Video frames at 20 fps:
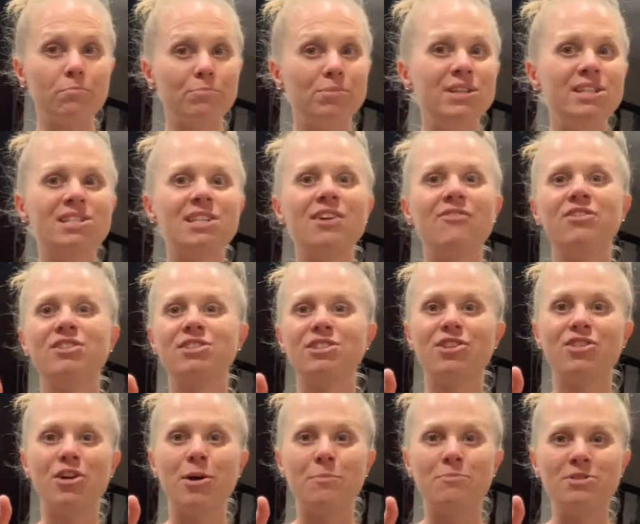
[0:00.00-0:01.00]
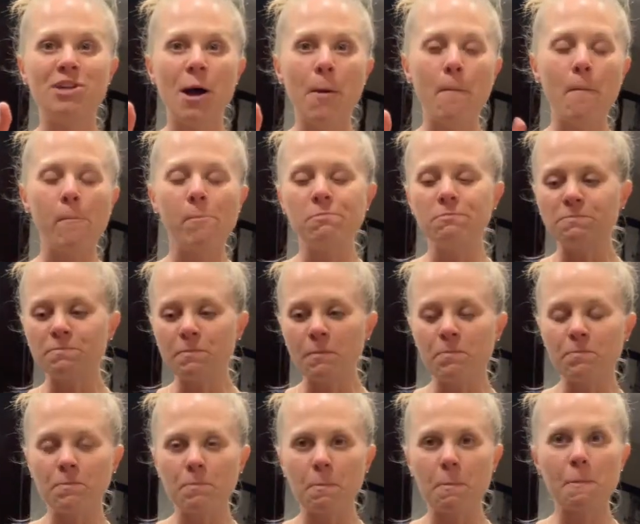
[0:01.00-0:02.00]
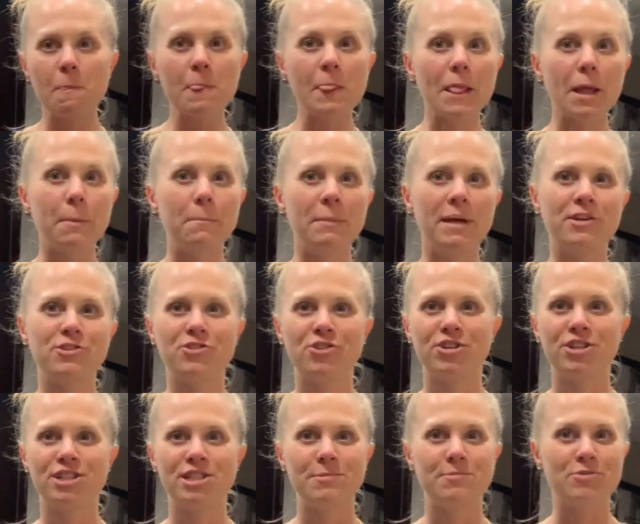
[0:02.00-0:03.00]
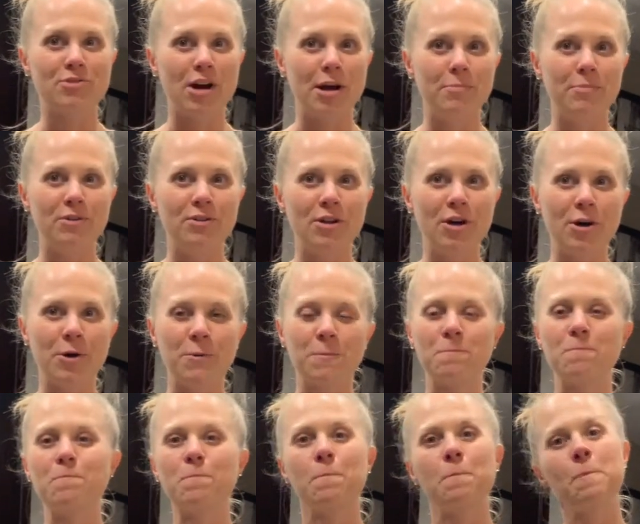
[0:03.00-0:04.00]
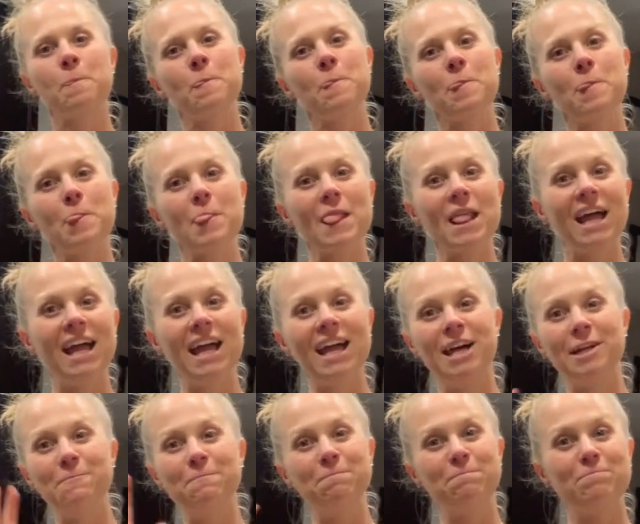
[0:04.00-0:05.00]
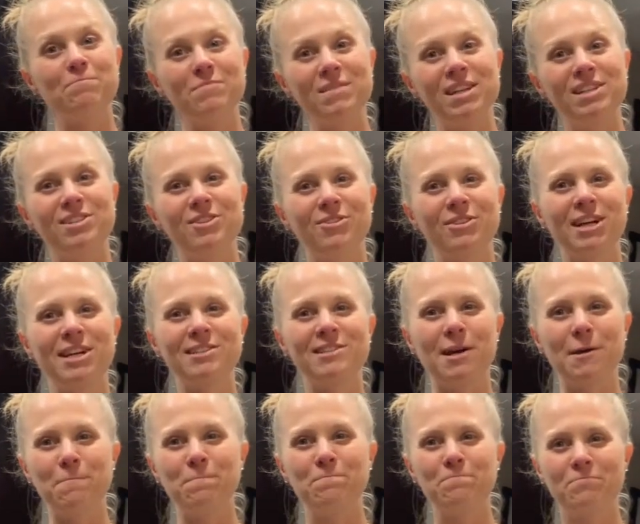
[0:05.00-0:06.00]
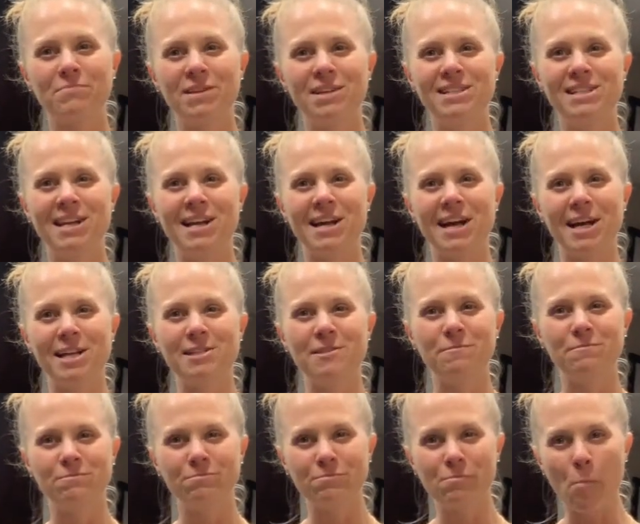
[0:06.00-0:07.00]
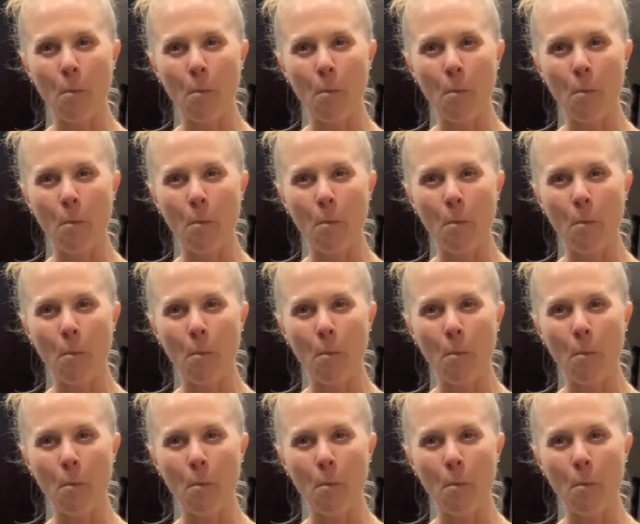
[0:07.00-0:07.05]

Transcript: Please give this a thumbs up. Make sure to subscribe below. And until next time, see you guys.